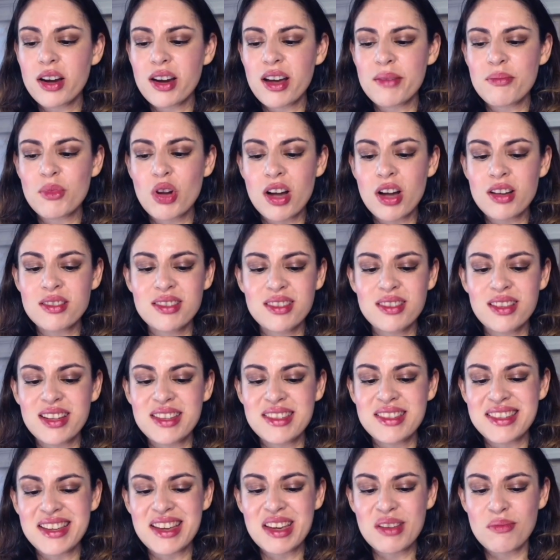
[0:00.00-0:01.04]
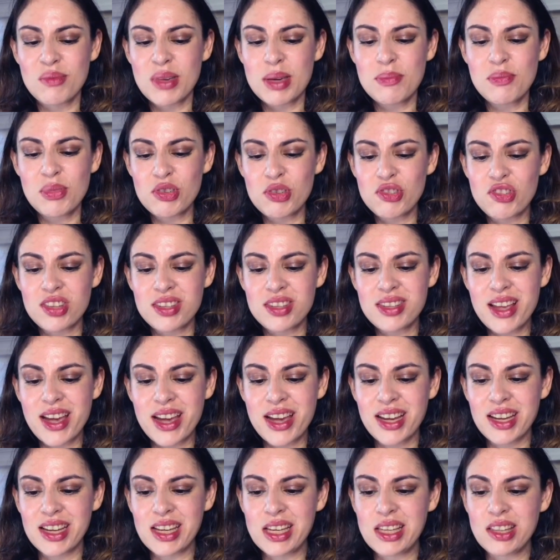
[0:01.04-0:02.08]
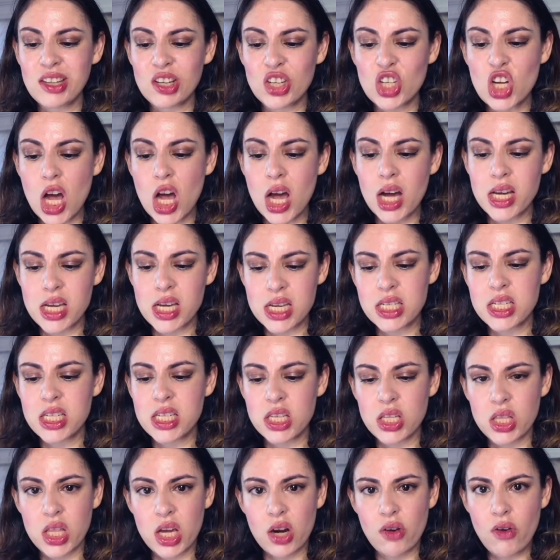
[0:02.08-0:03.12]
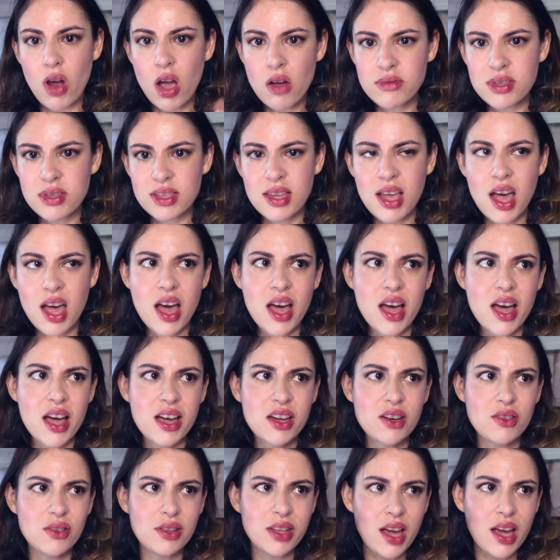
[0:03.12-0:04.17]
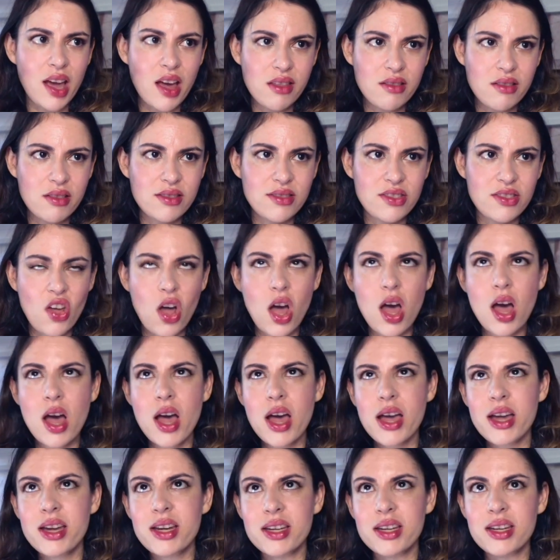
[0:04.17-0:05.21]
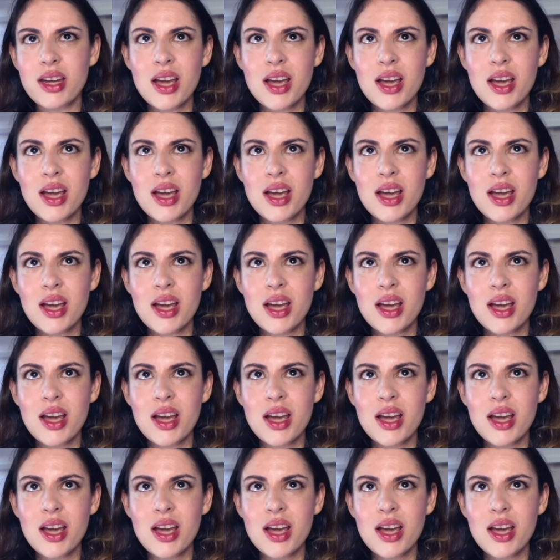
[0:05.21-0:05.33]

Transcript: I'm constantly seeing people just like either talking to their own side or the other side. And